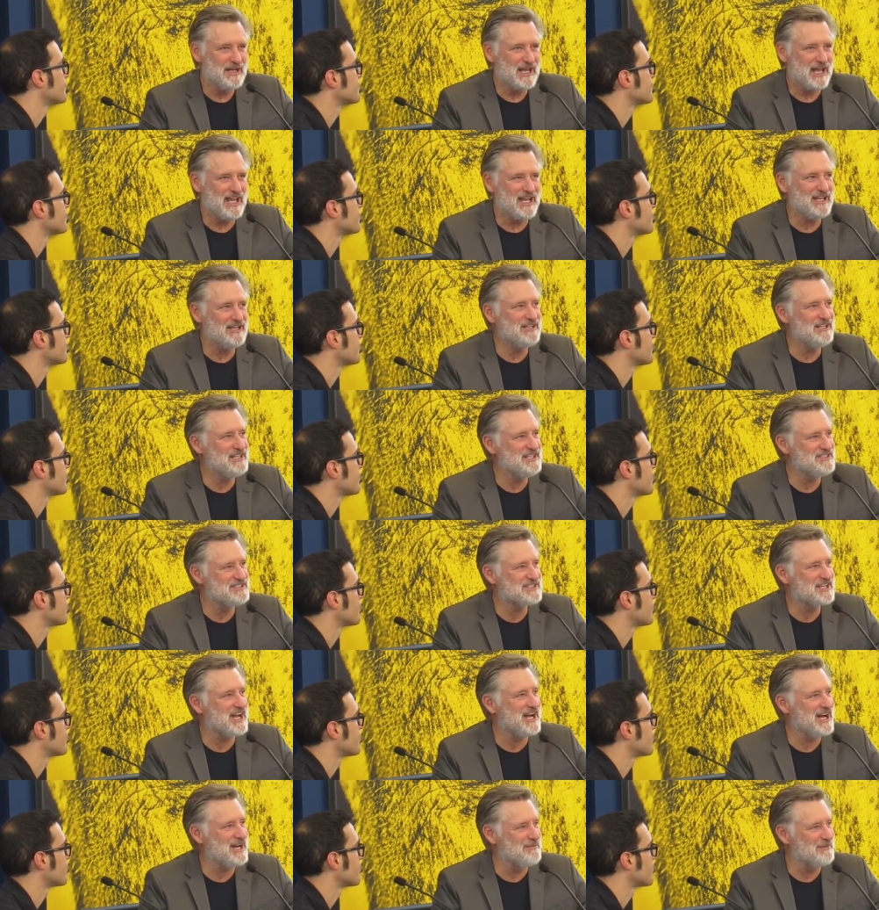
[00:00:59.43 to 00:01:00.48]
Speaker 1: Halley's
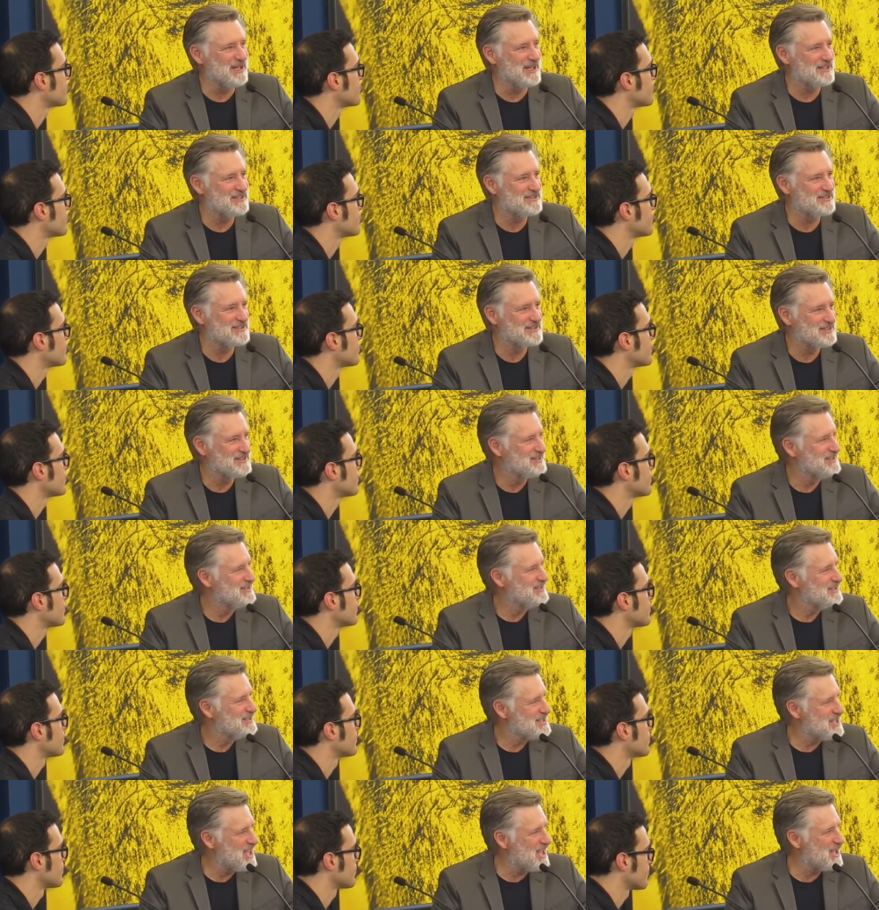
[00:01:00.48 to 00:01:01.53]
Comet
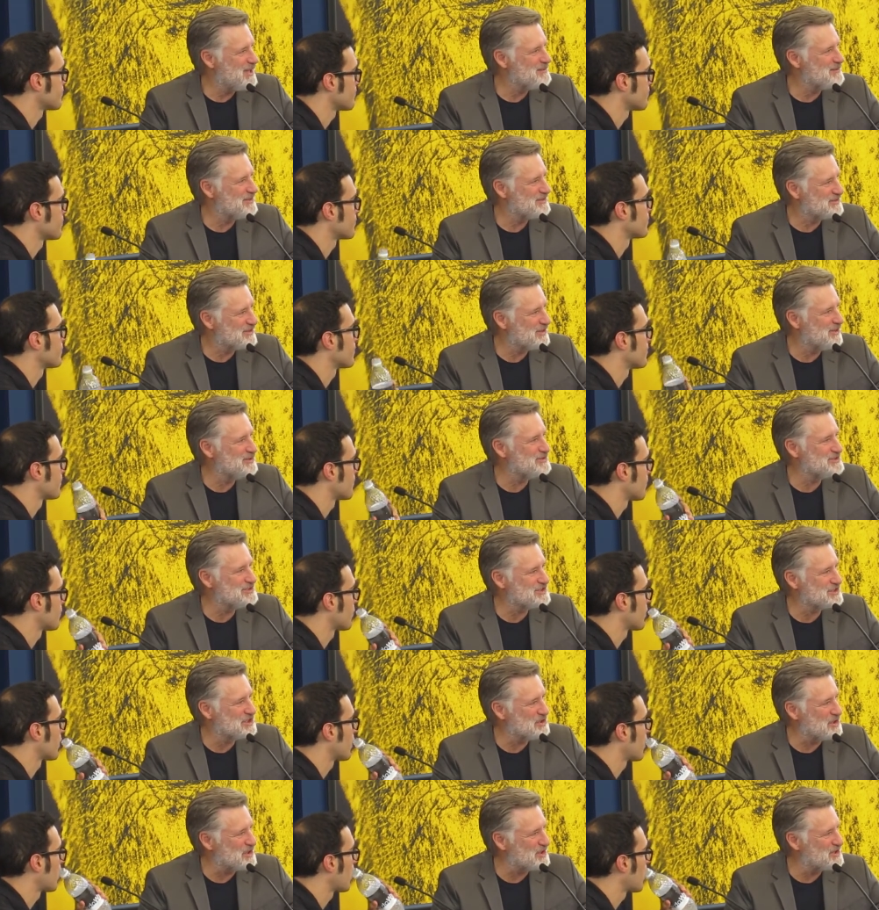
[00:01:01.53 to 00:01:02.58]
came as close
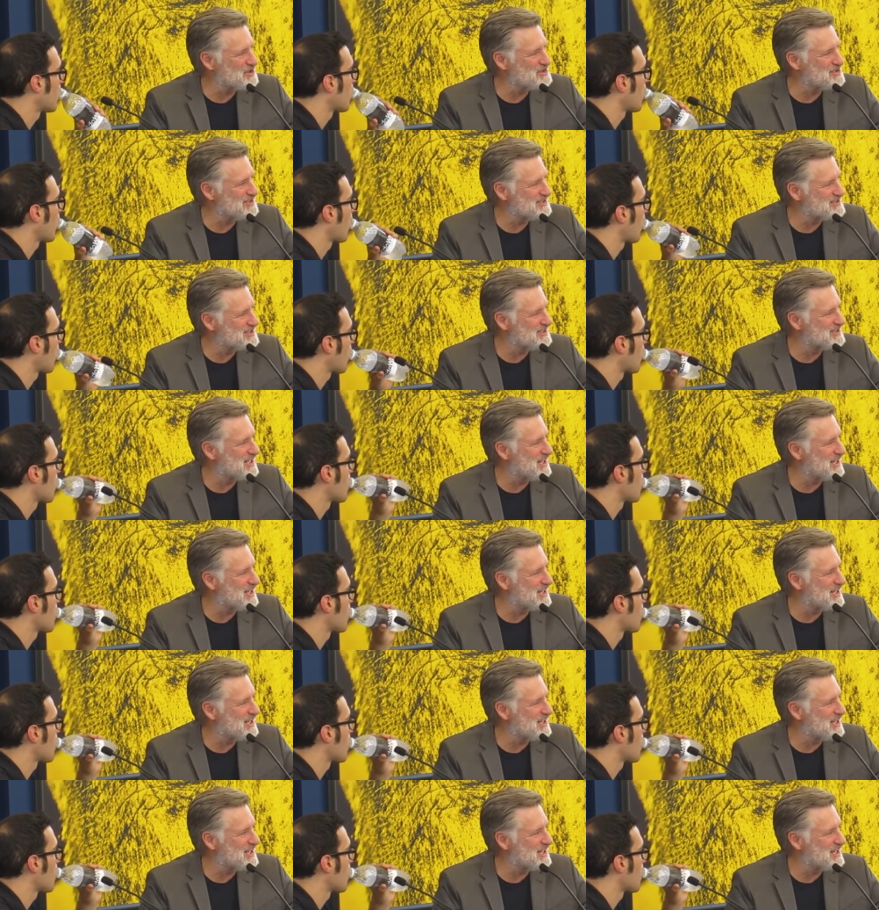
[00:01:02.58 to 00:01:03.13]
to Earth as it